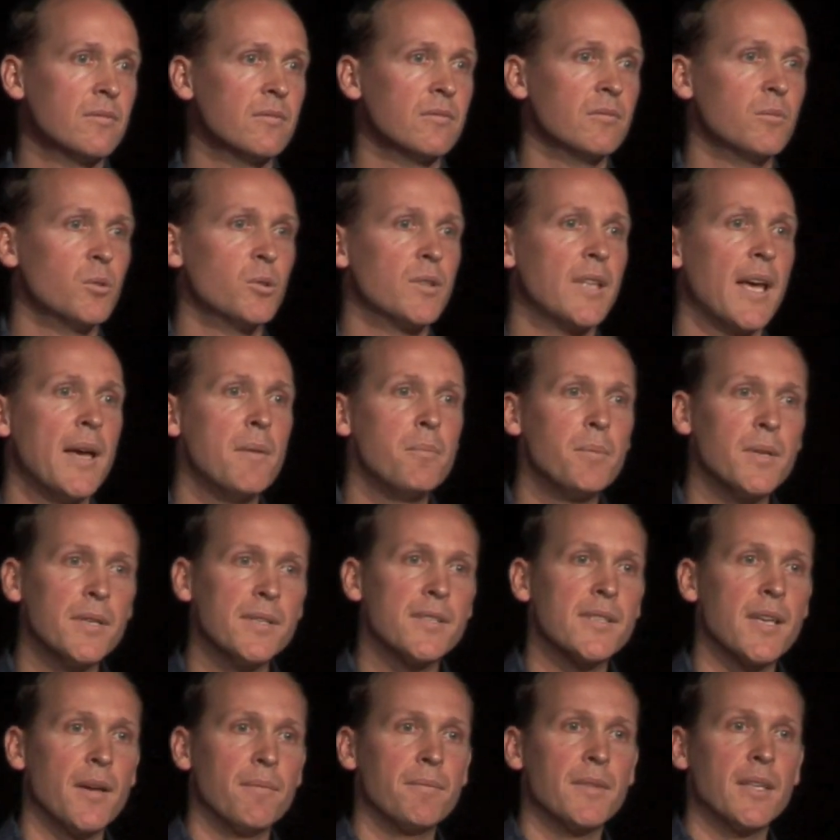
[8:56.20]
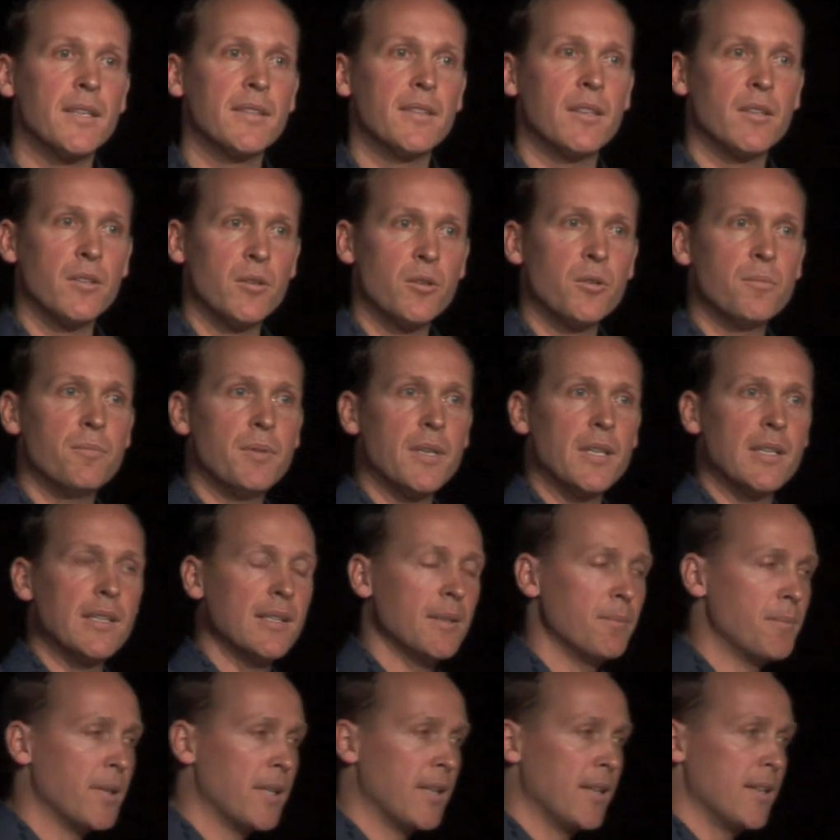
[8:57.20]
Would that be something that could be a
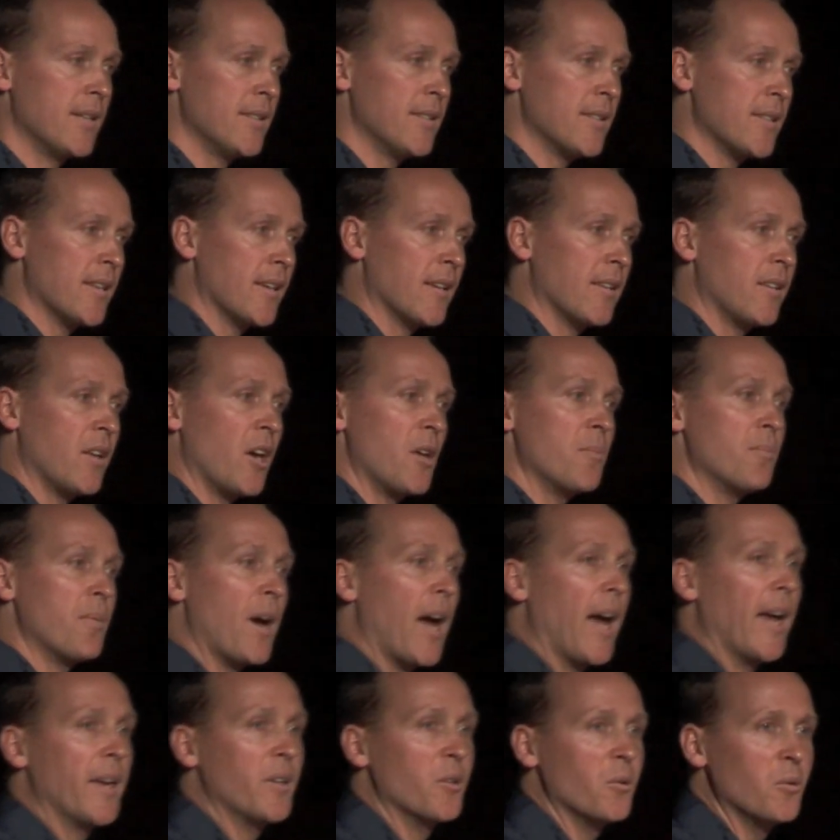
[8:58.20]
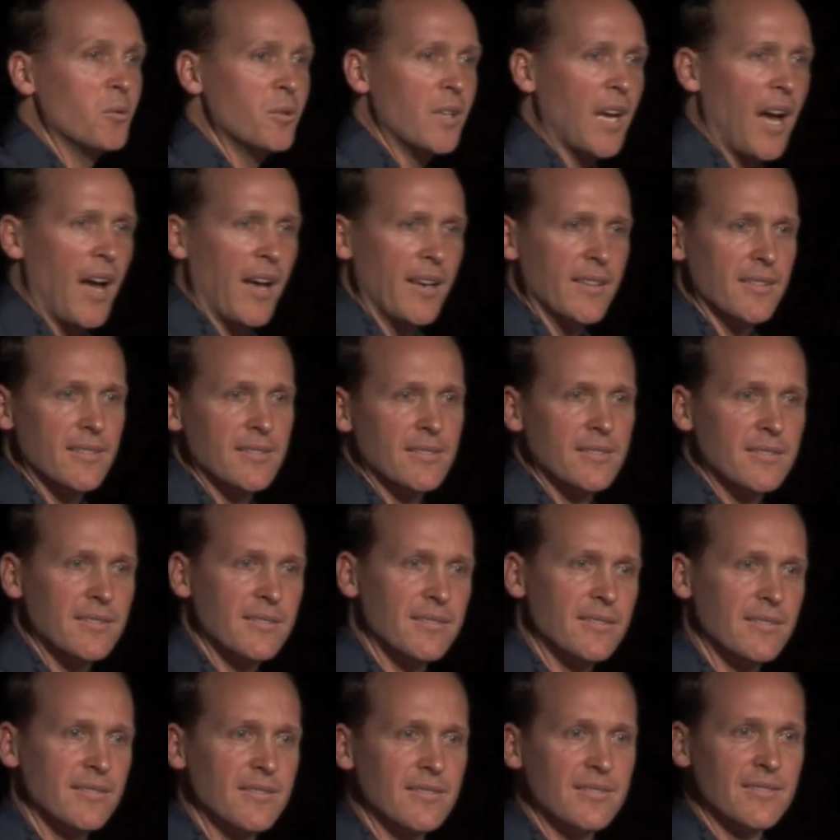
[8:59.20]
little bit easier? No pain or gain.
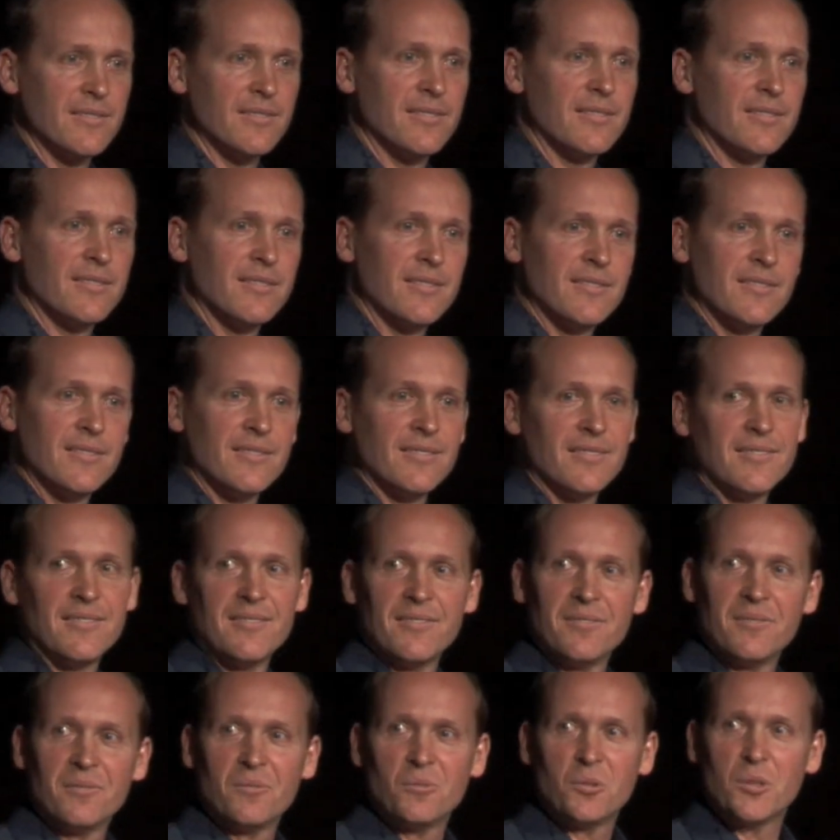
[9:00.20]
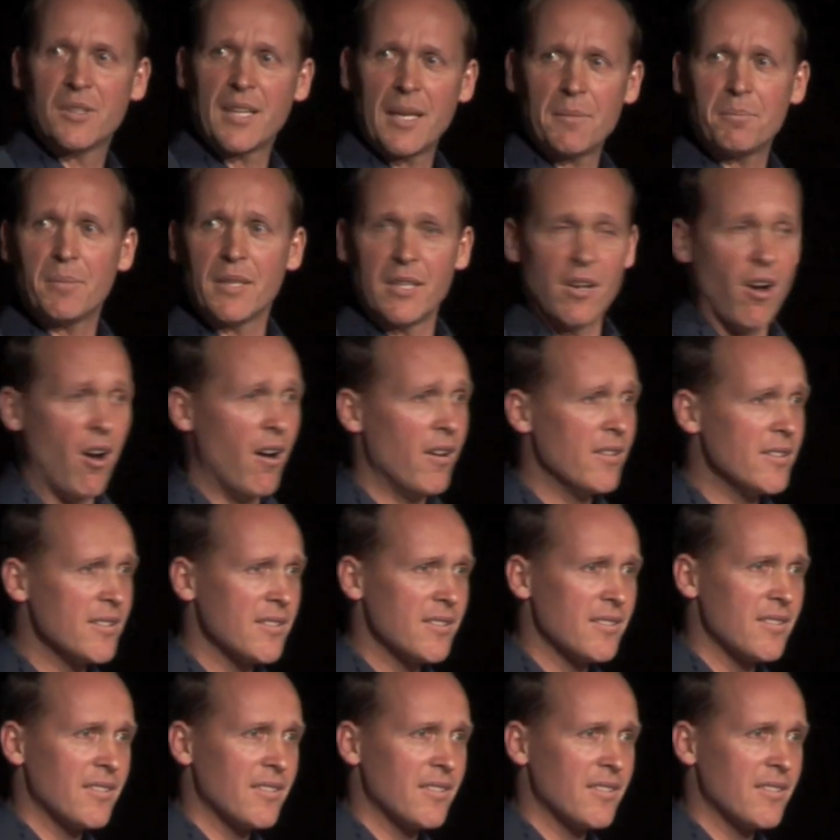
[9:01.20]
Would that be nice?